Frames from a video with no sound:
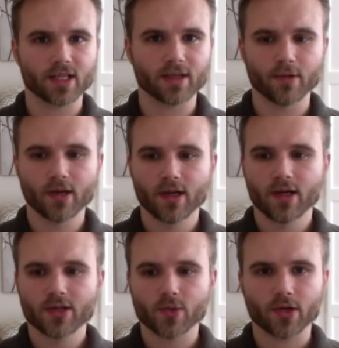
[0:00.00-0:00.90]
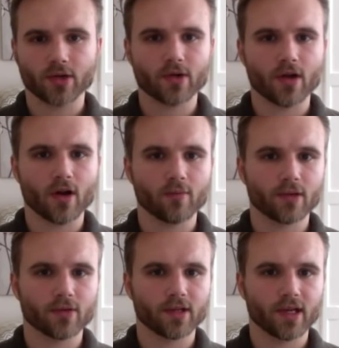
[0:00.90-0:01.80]
theme. So we're going to go ahead and
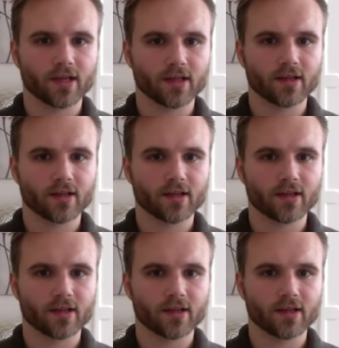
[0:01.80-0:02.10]
upload that.